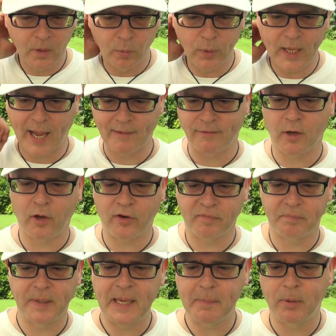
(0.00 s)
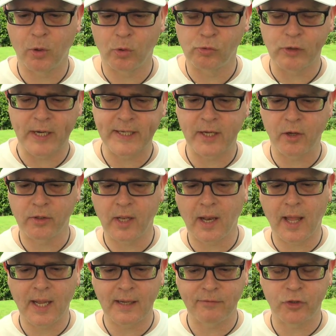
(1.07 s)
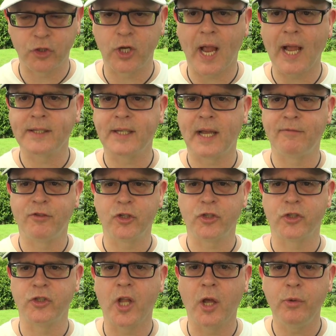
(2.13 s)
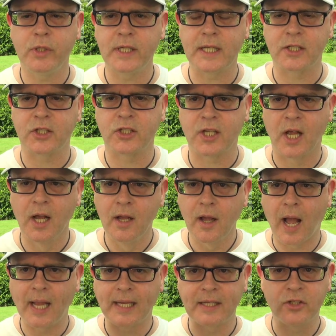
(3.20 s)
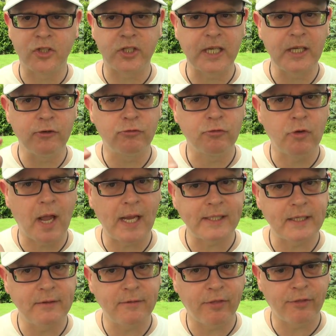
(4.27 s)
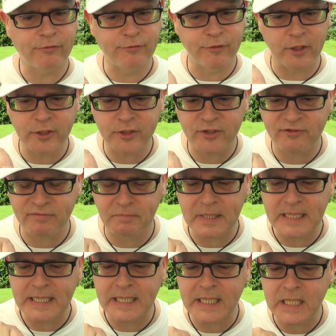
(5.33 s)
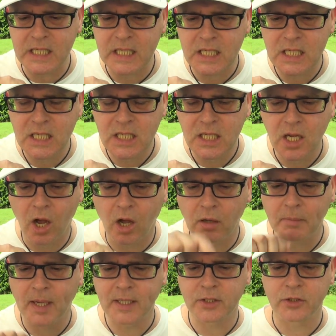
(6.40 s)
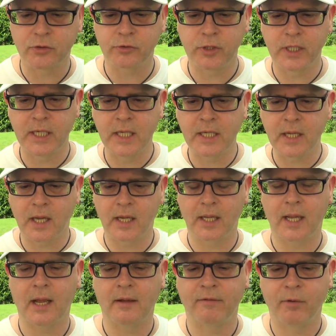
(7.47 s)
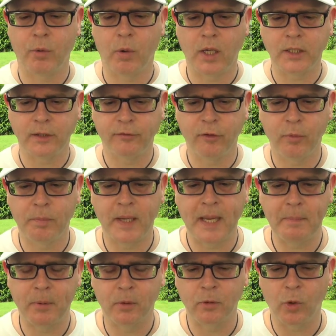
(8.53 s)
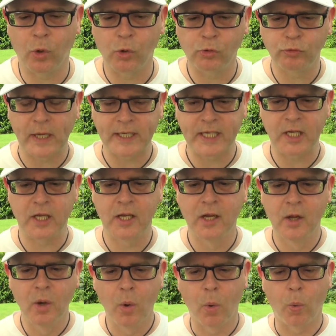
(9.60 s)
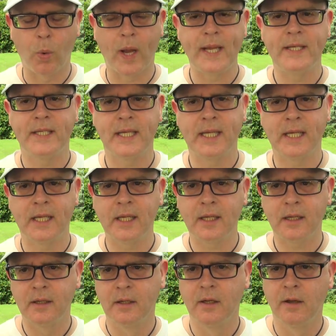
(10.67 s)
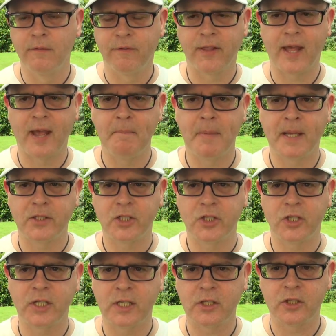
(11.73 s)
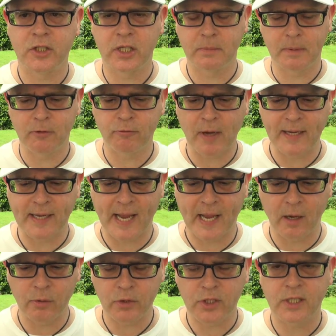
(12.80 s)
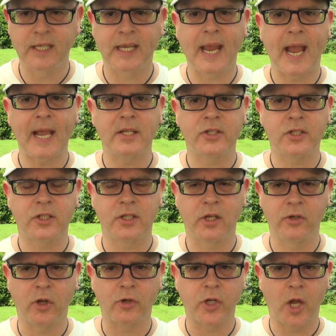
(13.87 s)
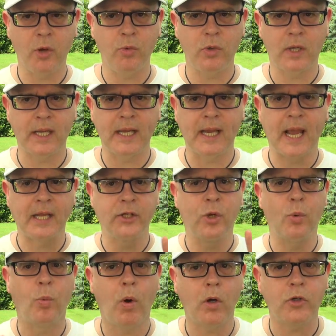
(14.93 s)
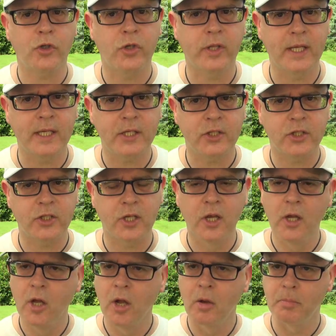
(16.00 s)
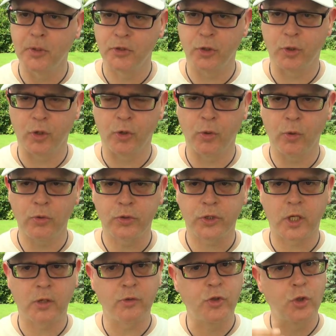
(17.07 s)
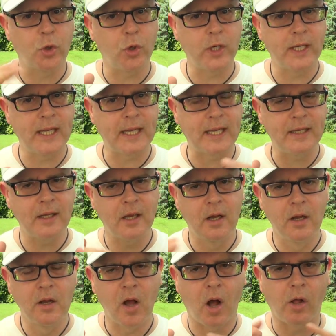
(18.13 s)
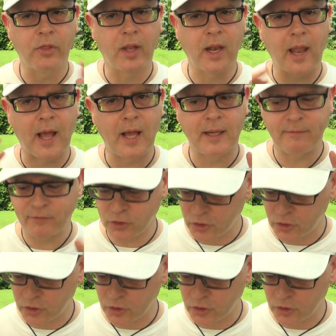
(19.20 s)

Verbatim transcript: we have a lot of people already on the live chat, I've just noticed. I can see right in front of me on my screen, I have quite a few people already waiting for their messages to be read out. Yes, not only can you watch this, but you can also join in on the live